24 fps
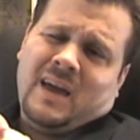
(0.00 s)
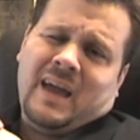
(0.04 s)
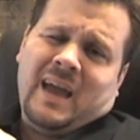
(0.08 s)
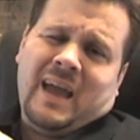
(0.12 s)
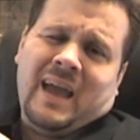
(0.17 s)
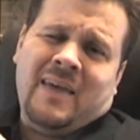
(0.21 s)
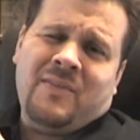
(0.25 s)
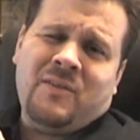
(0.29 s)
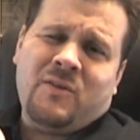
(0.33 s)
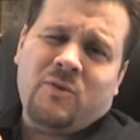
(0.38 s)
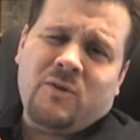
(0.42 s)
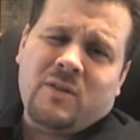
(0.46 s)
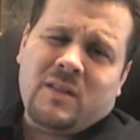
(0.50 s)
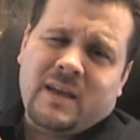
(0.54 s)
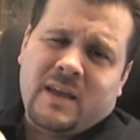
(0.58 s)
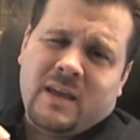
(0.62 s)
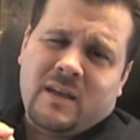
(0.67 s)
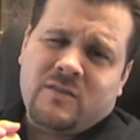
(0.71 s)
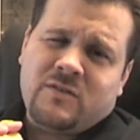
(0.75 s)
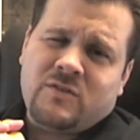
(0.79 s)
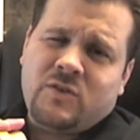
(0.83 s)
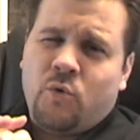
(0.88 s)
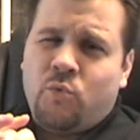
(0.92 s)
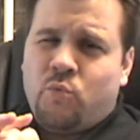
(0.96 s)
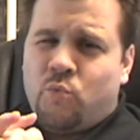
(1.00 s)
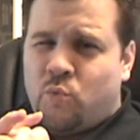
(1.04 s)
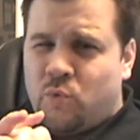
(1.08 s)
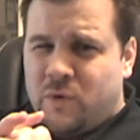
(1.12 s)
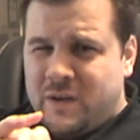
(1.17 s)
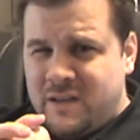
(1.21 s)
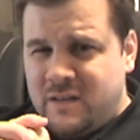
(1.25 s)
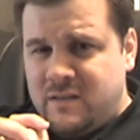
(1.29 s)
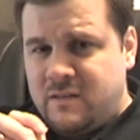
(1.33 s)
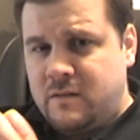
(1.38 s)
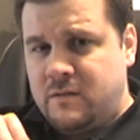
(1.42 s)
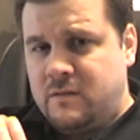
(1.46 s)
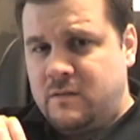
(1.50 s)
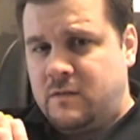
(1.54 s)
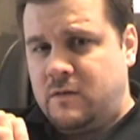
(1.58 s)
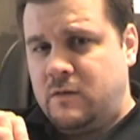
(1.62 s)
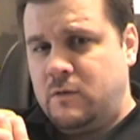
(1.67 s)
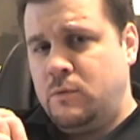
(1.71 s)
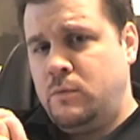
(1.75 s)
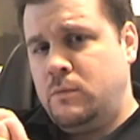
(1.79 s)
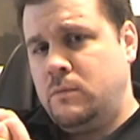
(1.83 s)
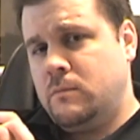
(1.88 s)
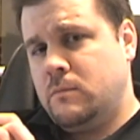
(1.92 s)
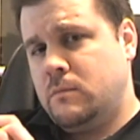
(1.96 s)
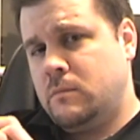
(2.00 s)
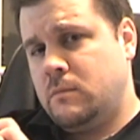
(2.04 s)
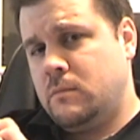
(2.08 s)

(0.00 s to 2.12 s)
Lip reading: And there really is no reason to.